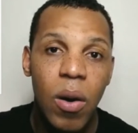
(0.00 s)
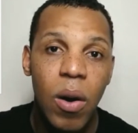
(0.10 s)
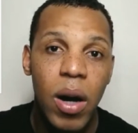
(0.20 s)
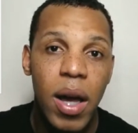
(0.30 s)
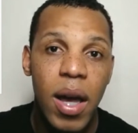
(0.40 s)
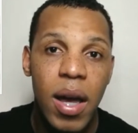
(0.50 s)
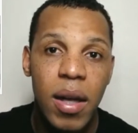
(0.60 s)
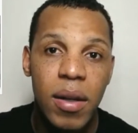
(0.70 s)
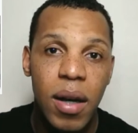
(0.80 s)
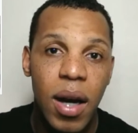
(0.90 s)

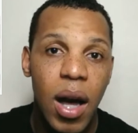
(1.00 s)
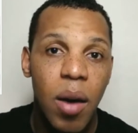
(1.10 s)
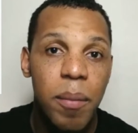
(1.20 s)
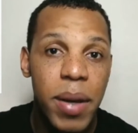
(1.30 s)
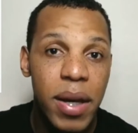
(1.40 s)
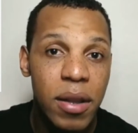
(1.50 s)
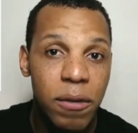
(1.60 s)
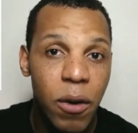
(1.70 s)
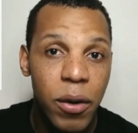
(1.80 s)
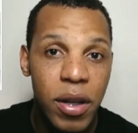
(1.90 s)
and how big the
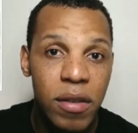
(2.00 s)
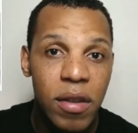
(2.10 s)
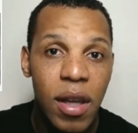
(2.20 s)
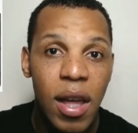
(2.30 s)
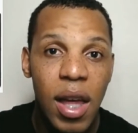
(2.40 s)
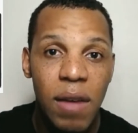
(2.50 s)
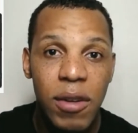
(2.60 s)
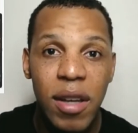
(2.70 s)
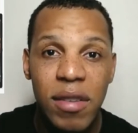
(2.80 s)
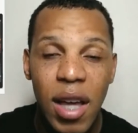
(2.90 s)
phone is, if
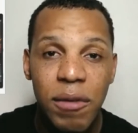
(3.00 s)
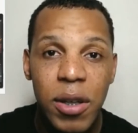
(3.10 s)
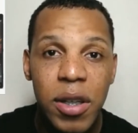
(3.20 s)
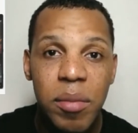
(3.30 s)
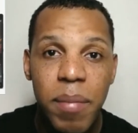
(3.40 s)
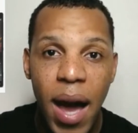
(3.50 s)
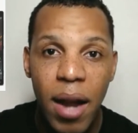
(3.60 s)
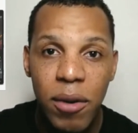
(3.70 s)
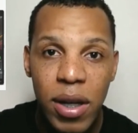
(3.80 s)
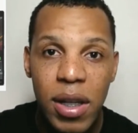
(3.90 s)
it doesn't have a good
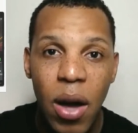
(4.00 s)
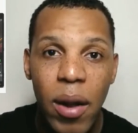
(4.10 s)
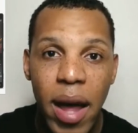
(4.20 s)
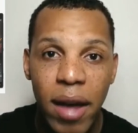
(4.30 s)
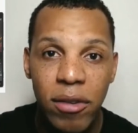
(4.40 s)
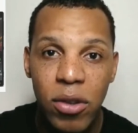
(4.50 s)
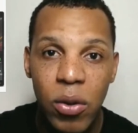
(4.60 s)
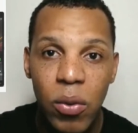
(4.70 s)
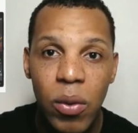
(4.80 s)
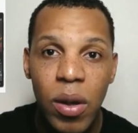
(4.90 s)
battery that will last
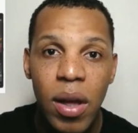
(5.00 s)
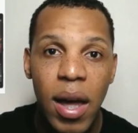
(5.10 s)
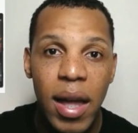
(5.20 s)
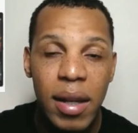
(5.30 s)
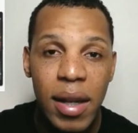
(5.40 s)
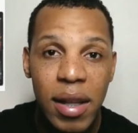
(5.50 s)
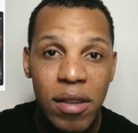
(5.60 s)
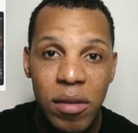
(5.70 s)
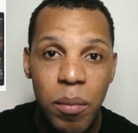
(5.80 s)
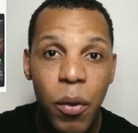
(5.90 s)
you at
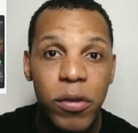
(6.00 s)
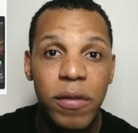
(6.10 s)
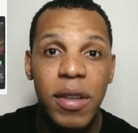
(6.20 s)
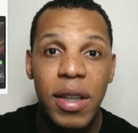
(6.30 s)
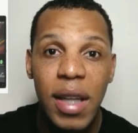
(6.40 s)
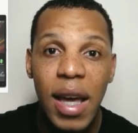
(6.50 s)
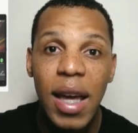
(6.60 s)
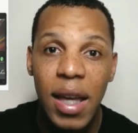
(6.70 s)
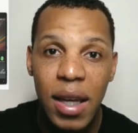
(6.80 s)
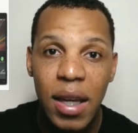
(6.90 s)
least most of the
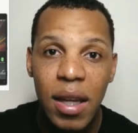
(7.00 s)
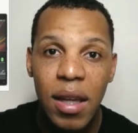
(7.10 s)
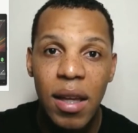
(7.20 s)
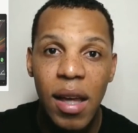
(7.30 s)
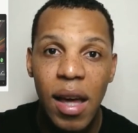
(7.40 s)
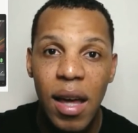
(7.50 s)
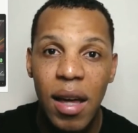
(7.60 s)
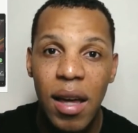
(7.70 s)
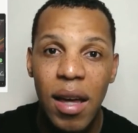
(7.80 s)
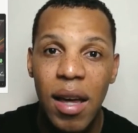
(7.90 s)
day,
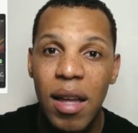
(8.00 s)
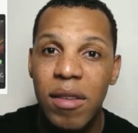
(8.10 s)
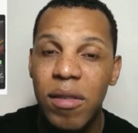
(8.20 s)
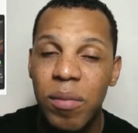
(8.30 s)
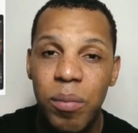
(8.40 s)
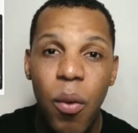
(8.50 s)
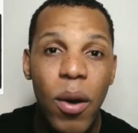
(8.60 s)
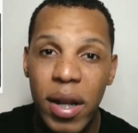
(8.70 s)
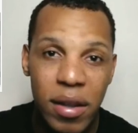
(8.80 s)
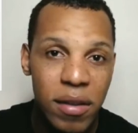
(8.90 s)
it's
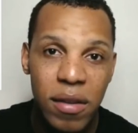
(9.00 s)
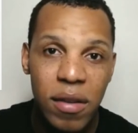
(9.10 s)
pointless.